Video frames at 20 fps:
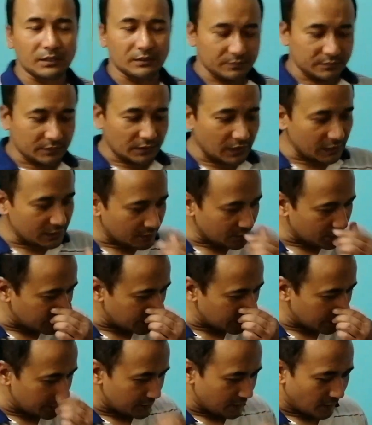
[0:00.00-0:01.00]
the lecture
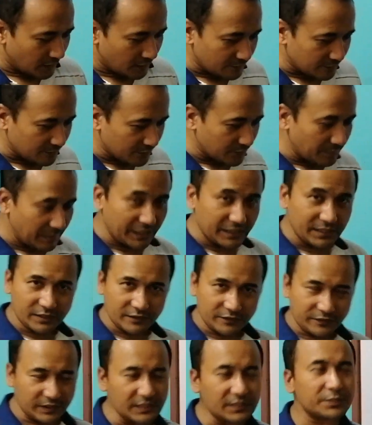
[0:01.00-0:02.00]
series of magnetic
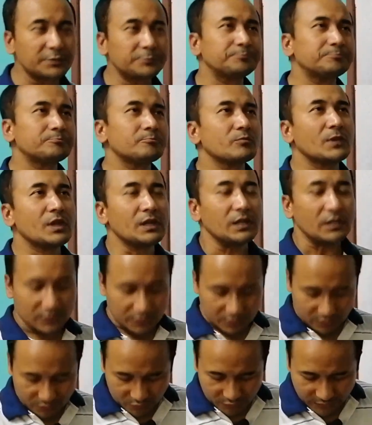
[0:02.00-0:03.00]
field.
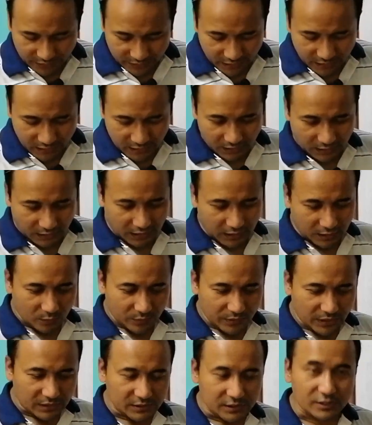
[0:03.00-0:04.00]
So today
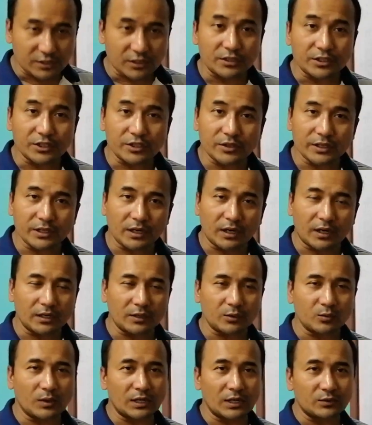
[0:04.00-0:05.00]
we are just continuing
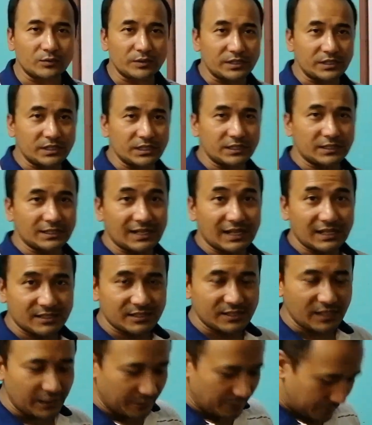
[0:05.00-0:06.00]
on what we did last
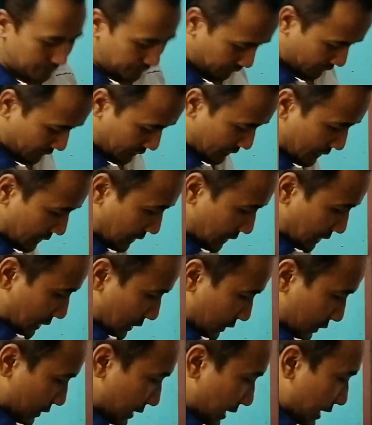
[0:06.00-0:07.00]
time.
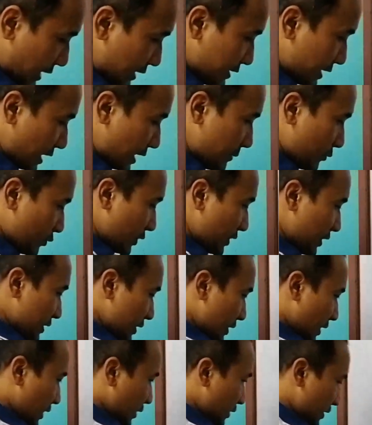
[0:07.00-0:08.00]
So last time we
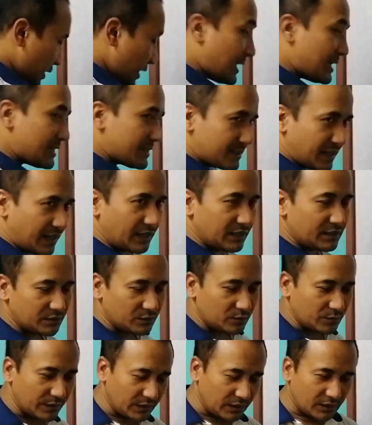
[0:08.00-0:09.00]
realized that
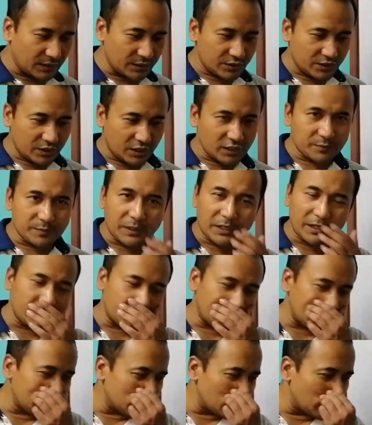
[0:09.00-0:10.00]
when a charged
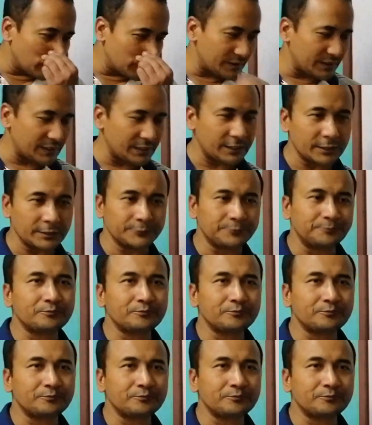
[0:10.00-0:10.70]
particle moves in